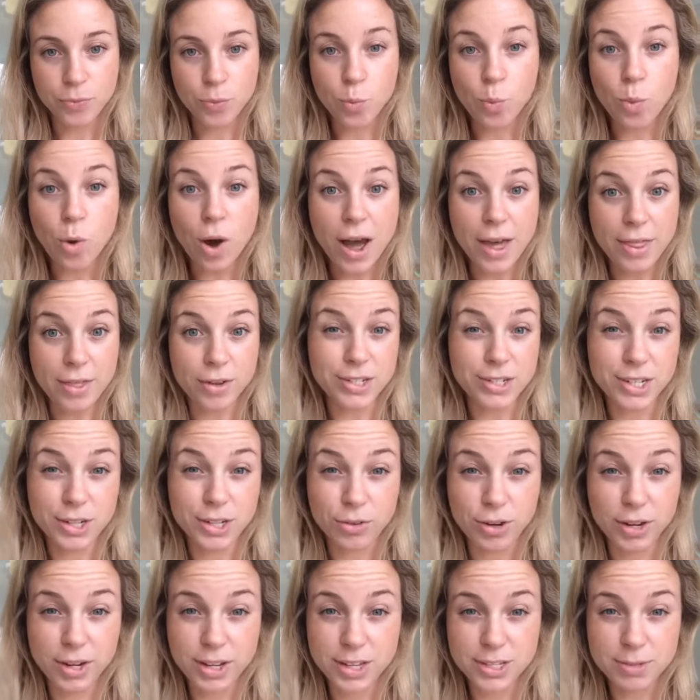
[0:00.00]
why those
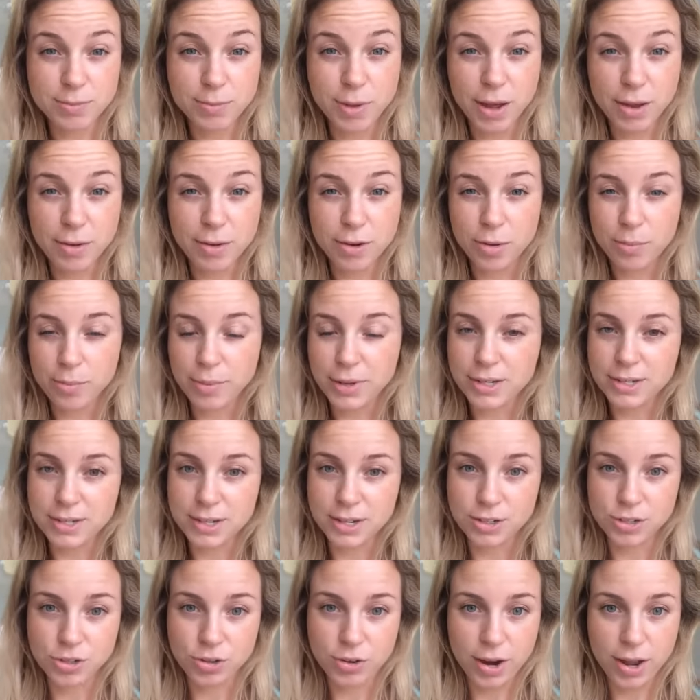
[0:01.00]
ingredients might not be
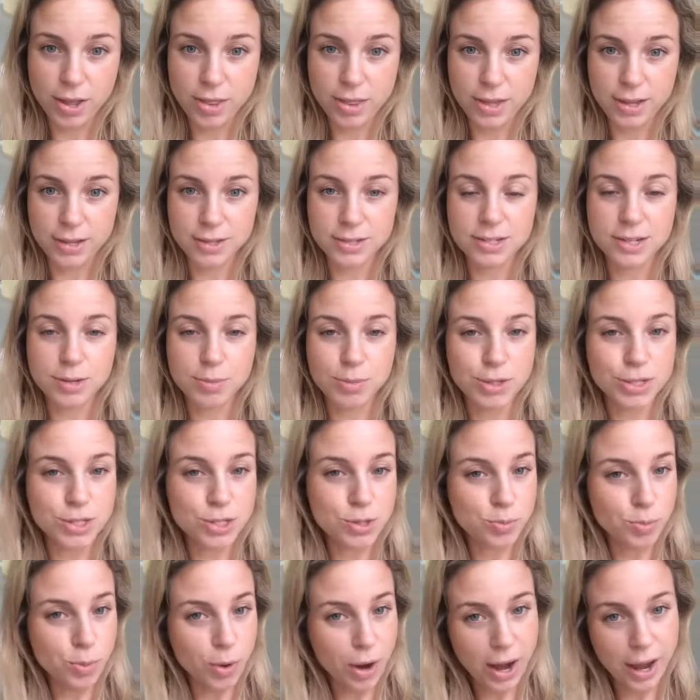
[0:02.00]
such great things to be
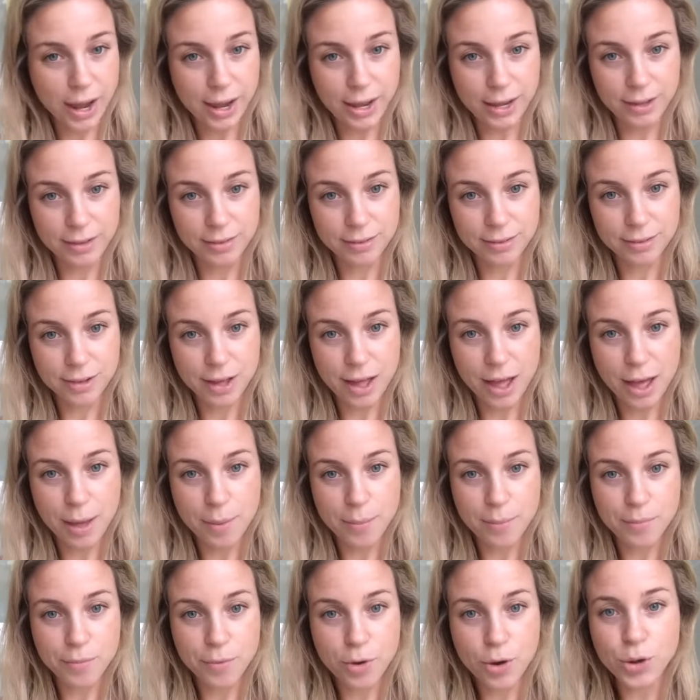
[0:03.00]
spraying
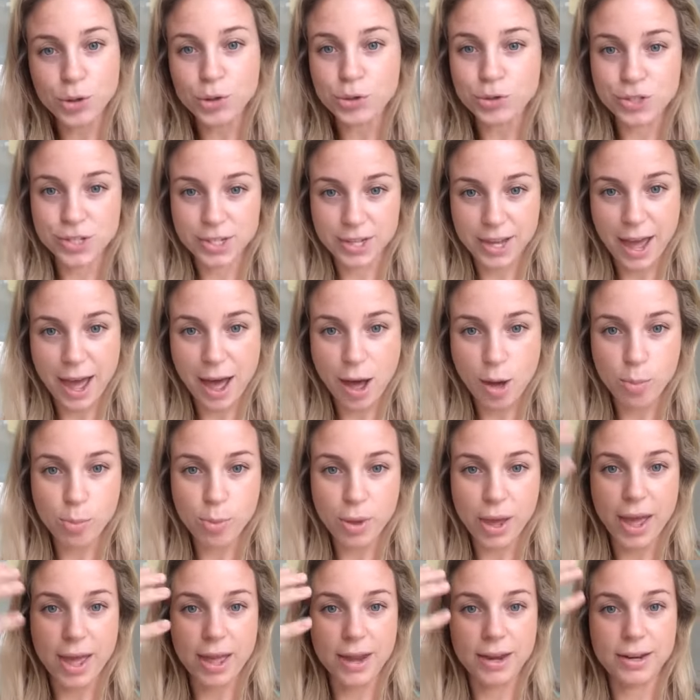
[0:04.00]
on your scalp
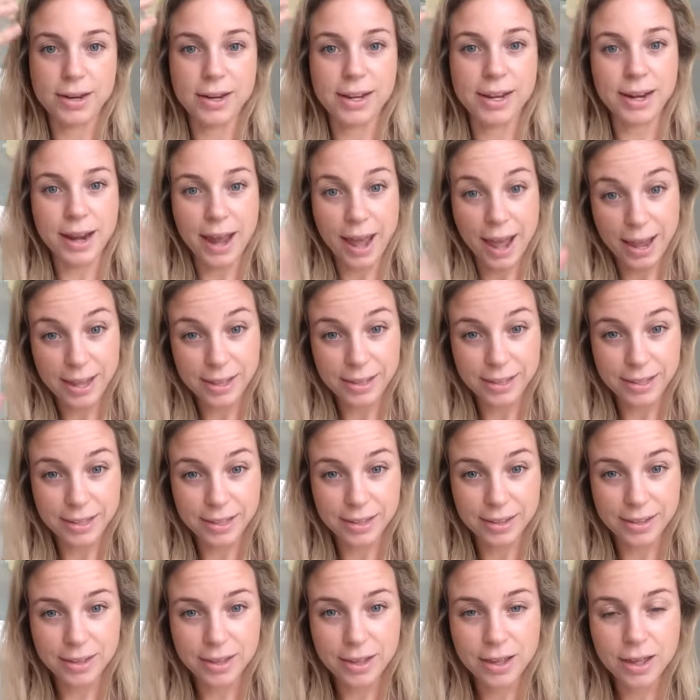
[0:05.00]
and
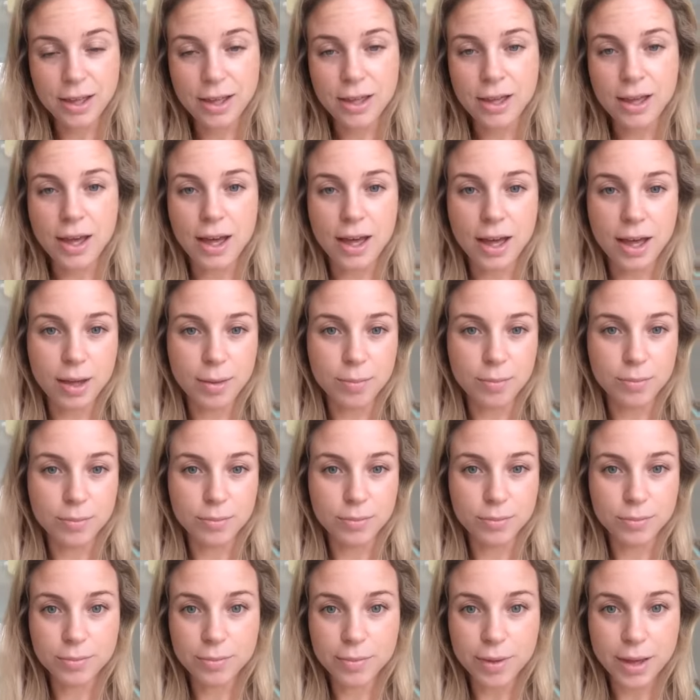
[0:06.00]
inhaling
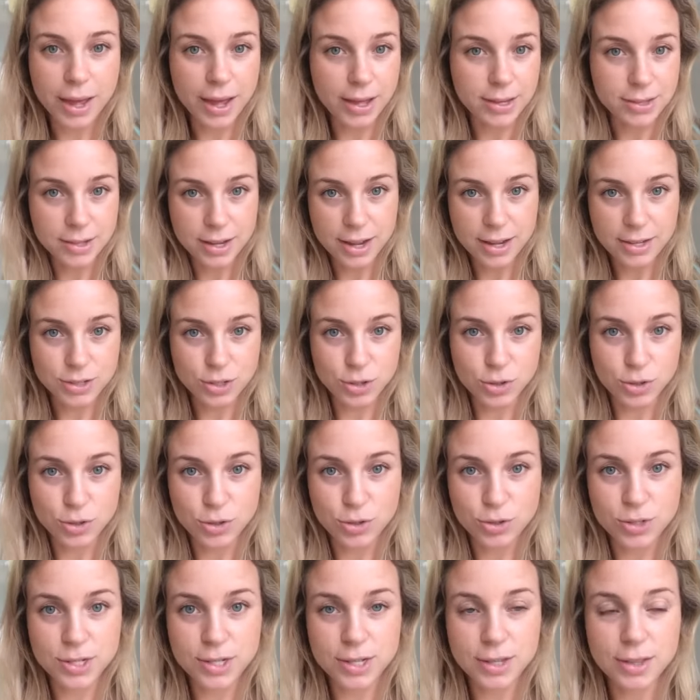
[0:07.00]
as you're
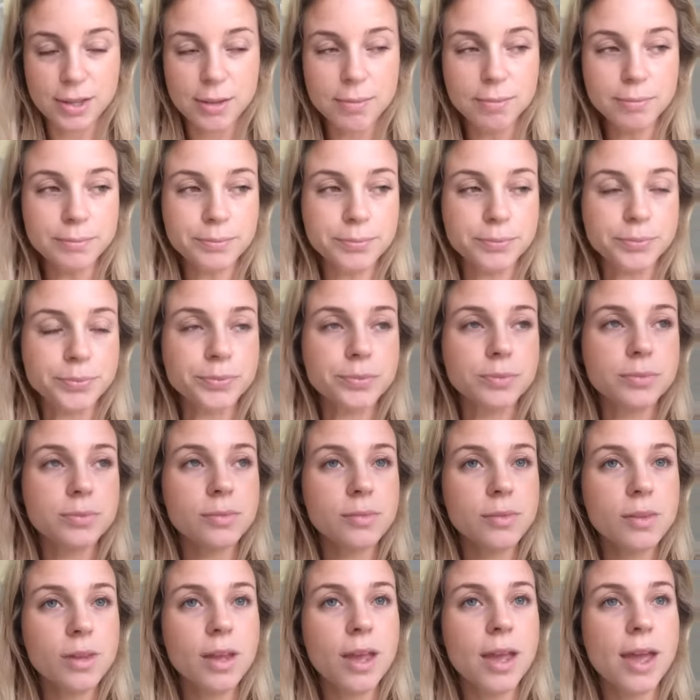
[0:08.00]
using them.
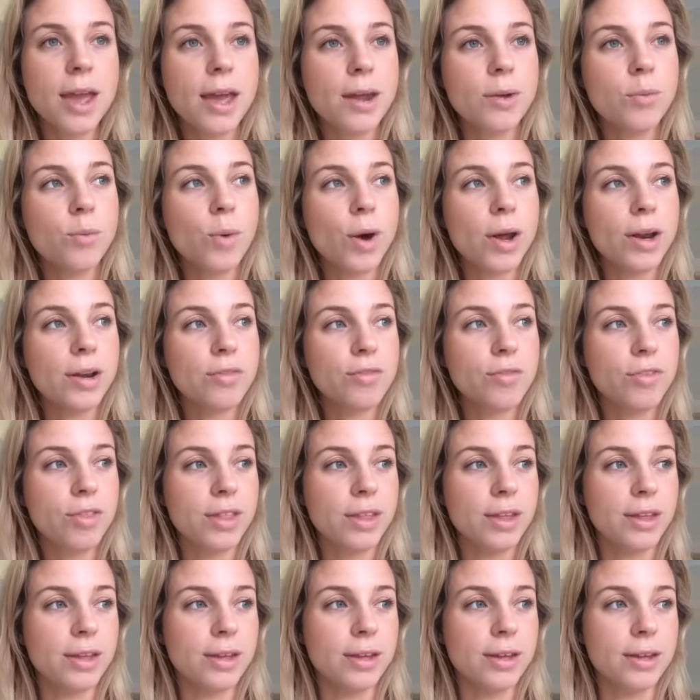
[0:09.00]
And one of
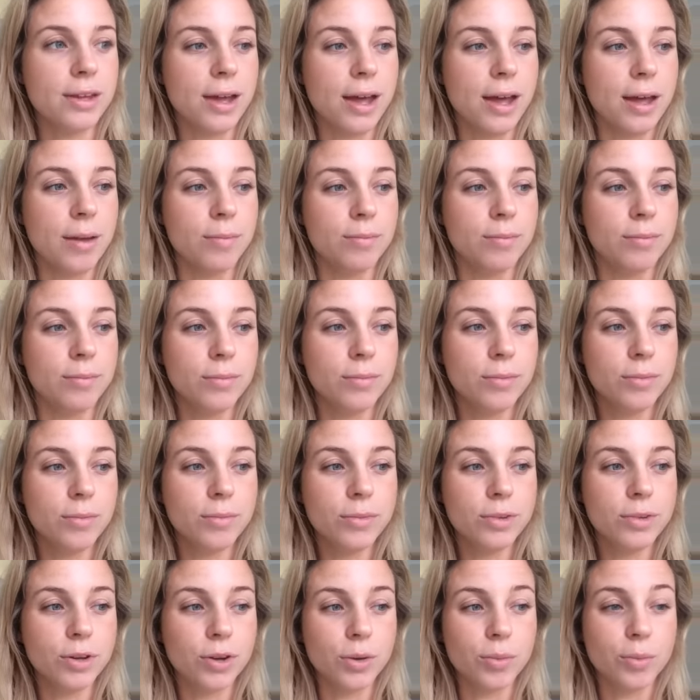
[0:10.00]
the,
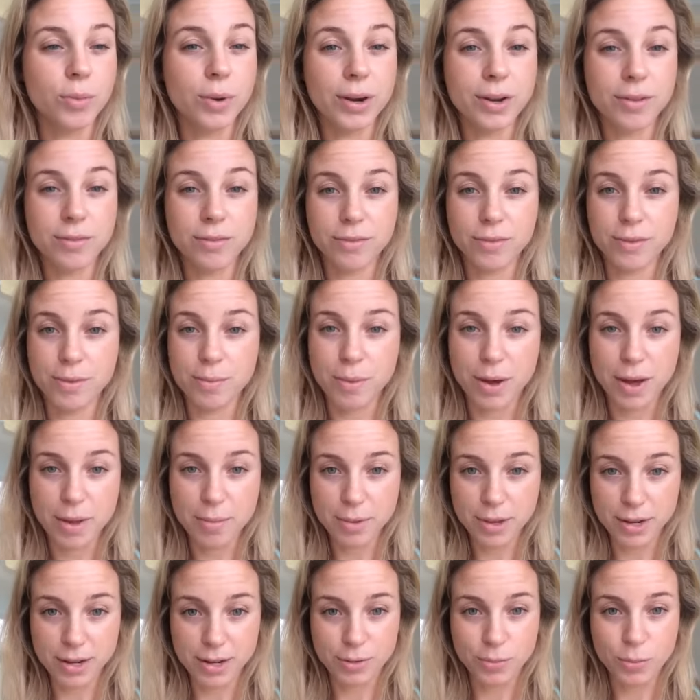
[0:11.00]
in my
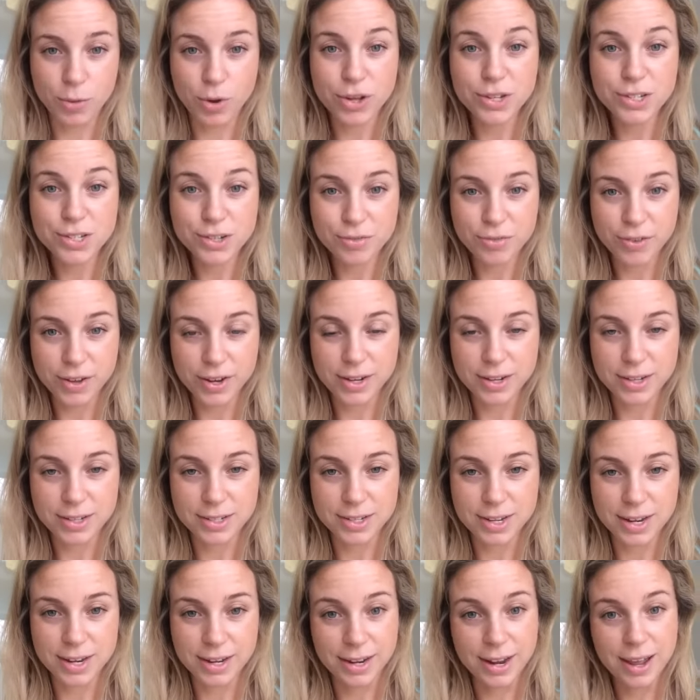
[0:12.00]
opinion, worst
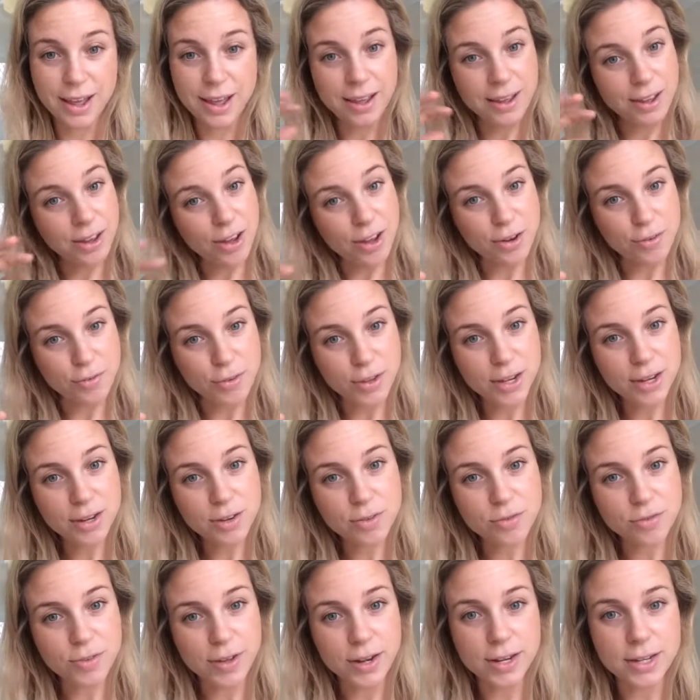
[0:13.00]
offenders and kind of hidden
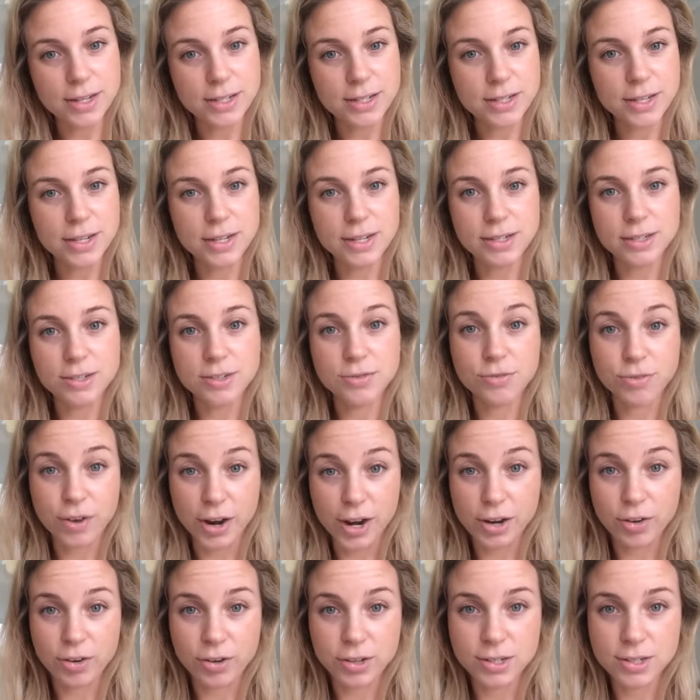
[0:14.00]
offenders is
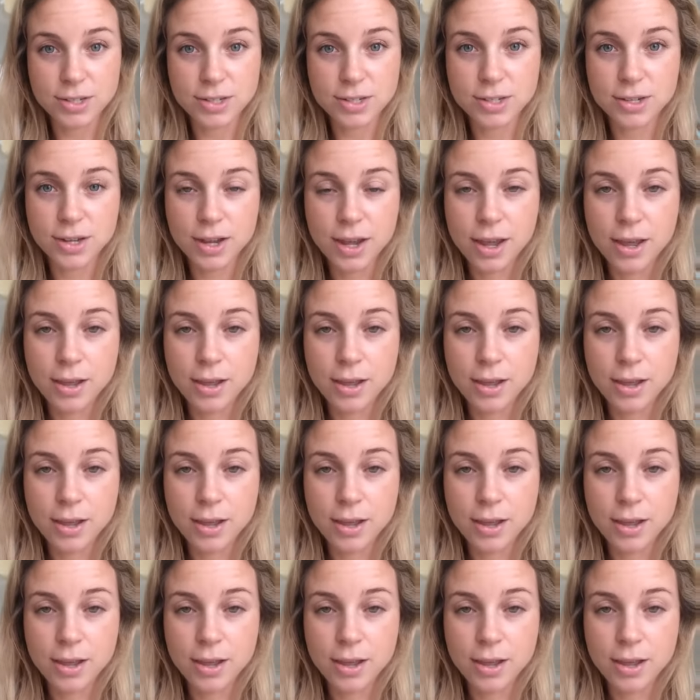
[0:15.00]
fragrance.